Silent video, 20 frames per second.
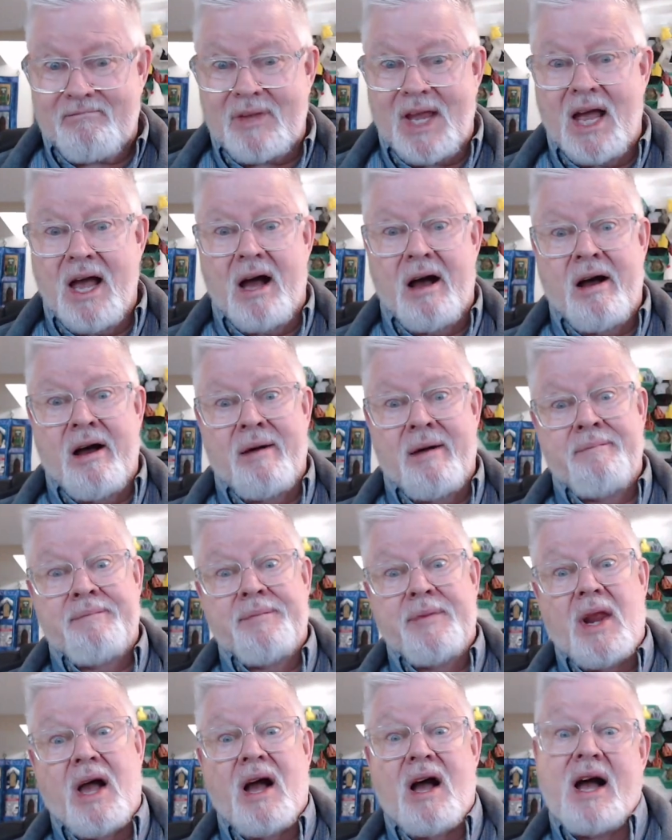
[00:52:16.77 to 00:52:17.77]

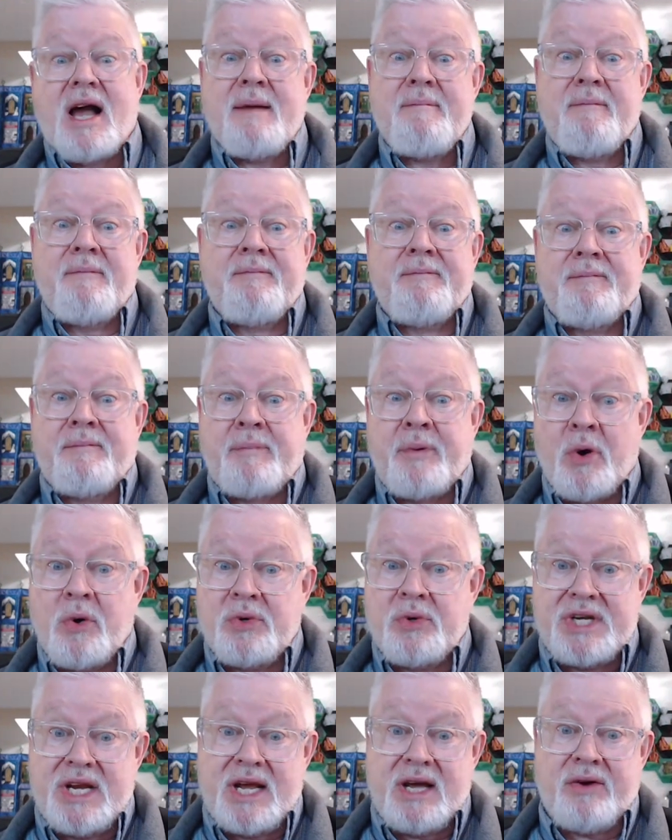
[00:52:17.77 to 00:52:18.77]
I broke
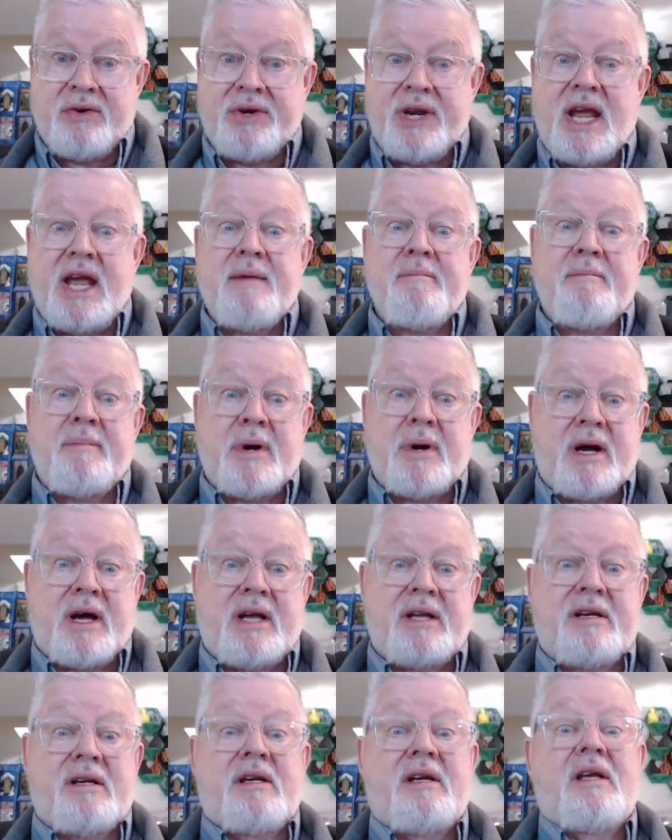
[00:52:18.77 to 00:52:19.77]
down and bought
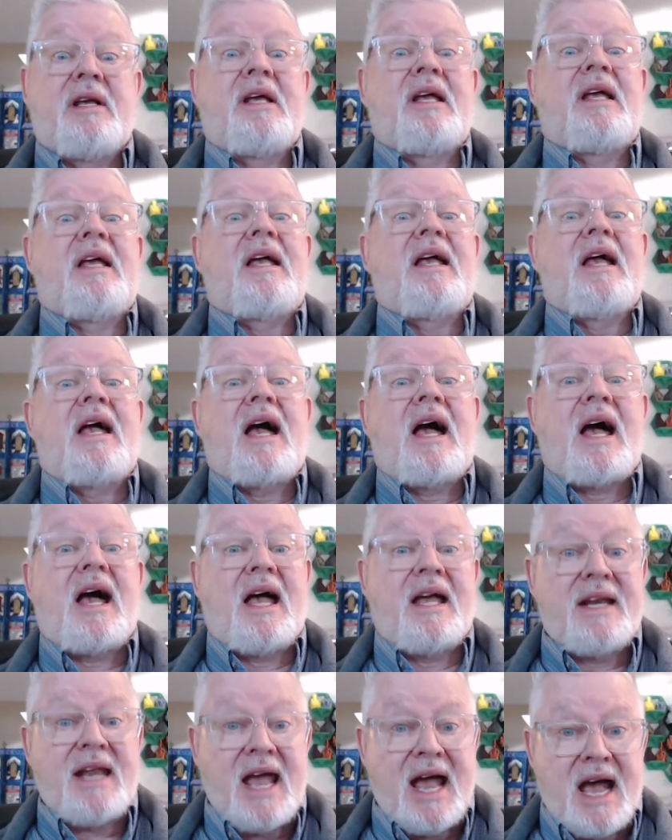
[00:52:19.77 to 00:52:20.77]

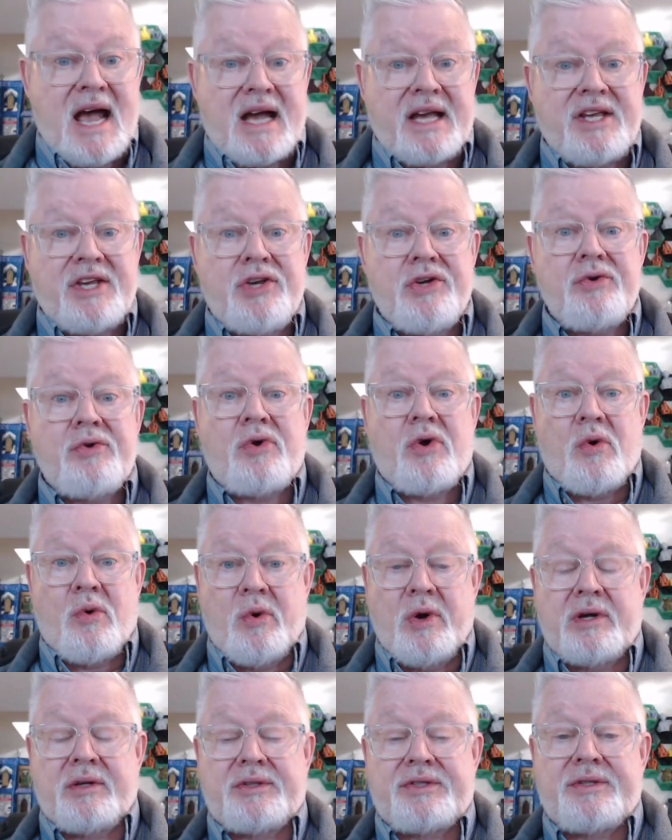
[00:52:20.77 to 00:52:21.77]
an
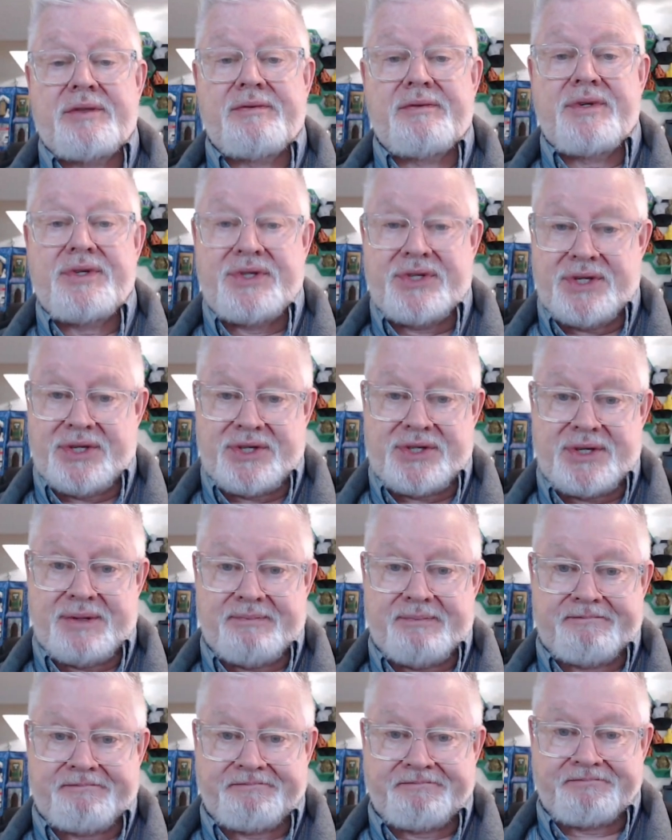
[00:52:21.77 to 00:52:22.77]
AccuQuilt system.
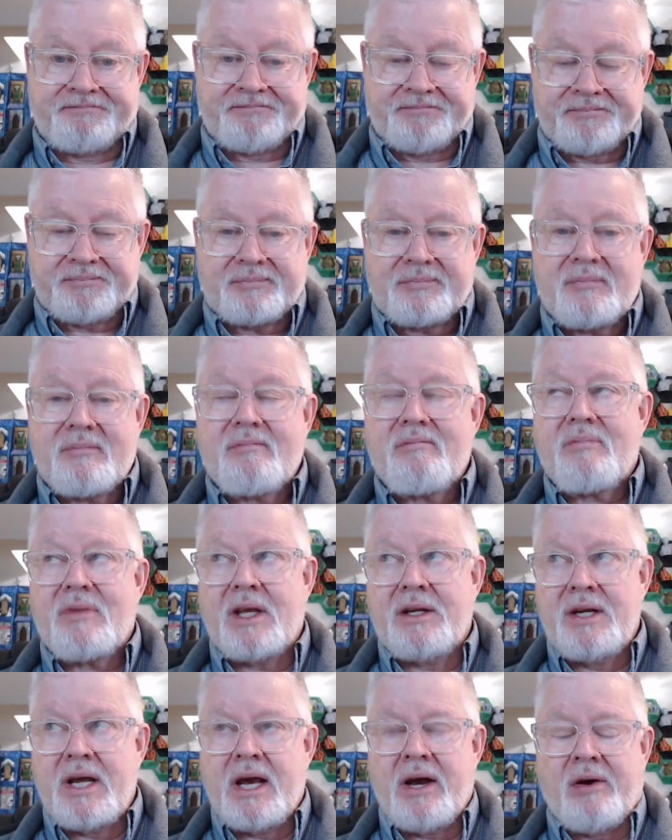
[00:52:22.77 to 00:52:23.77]

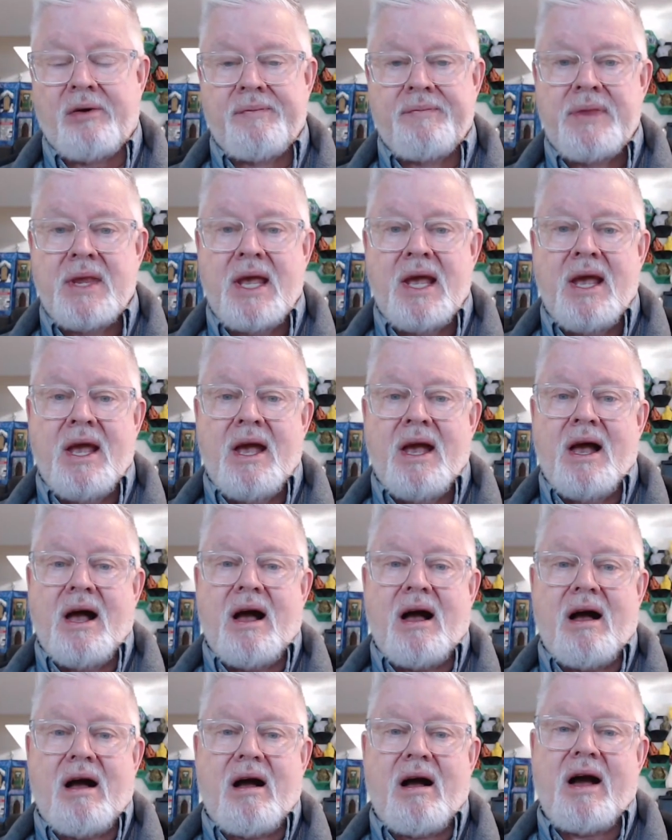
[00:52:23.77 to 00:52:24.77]
Now,
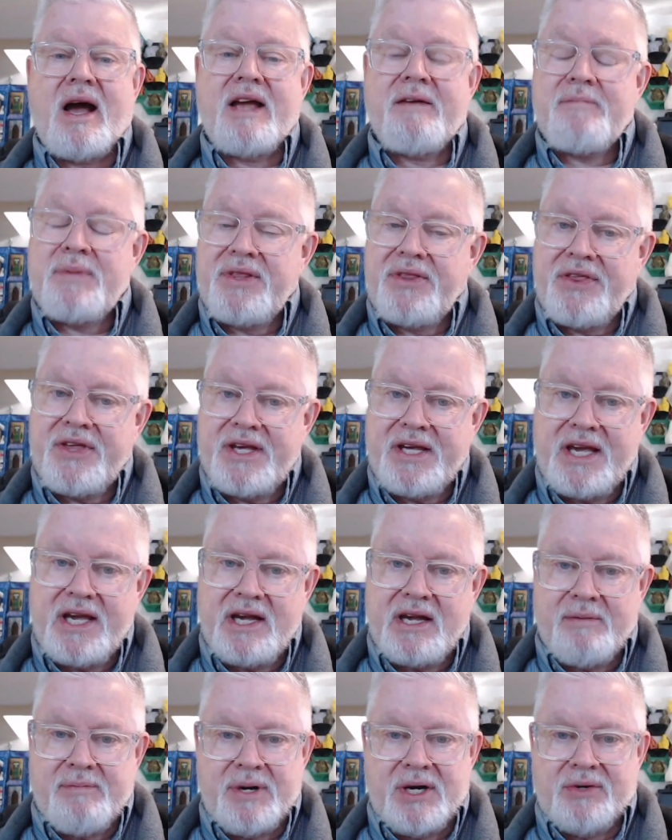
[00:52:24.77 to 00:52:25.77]
I have been thinking
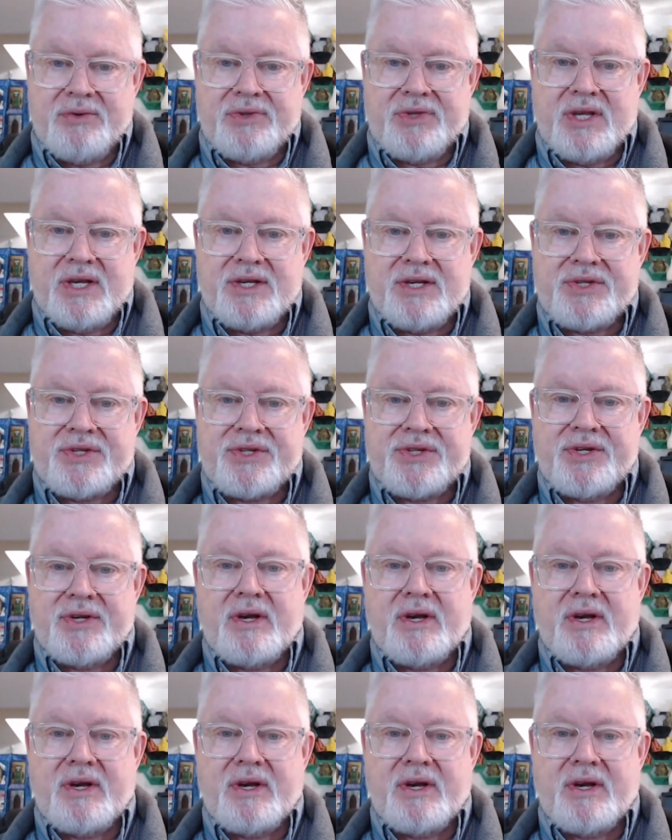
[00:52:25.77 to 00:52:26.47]
about this.